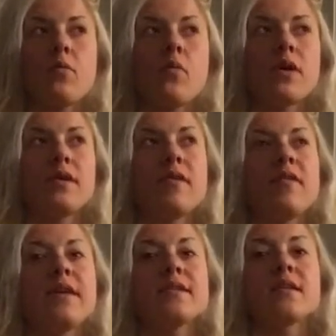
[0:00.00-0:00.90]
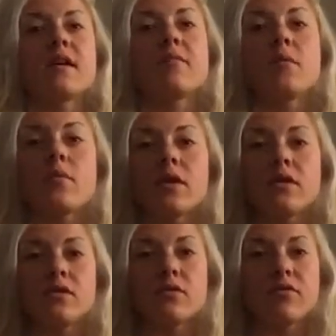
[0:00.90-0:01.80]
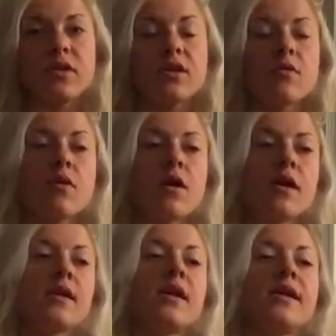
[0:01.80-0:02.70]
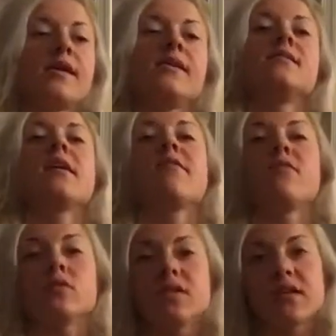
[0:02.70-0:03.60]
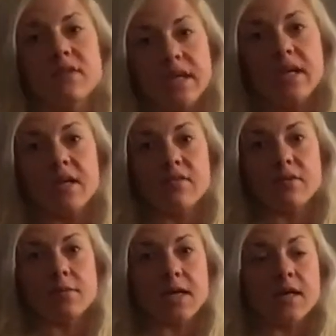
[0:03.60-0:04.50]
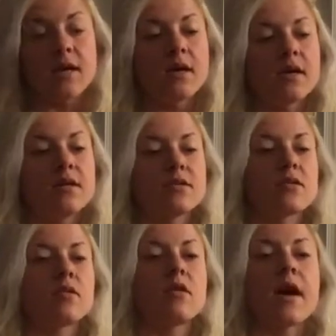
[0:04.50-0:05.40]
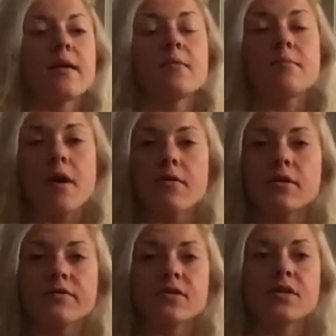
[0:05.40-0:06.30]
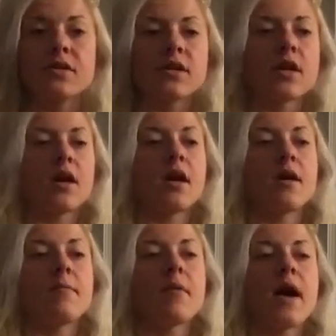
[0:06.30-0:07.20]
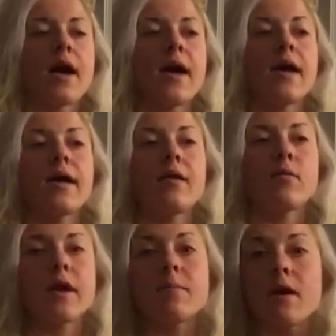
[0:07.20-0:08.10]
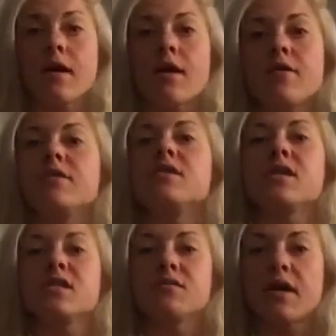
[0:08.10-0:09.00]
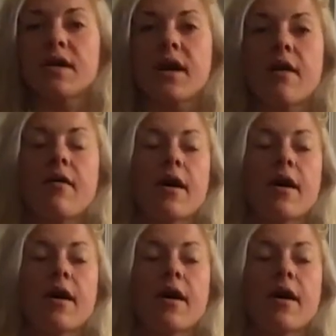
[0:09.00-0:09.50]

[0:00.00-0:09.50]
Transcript: One of the things that I've been wanting to do a video on is a full day of eating for me. So I'm a power lifter. I weigh about 160 right now.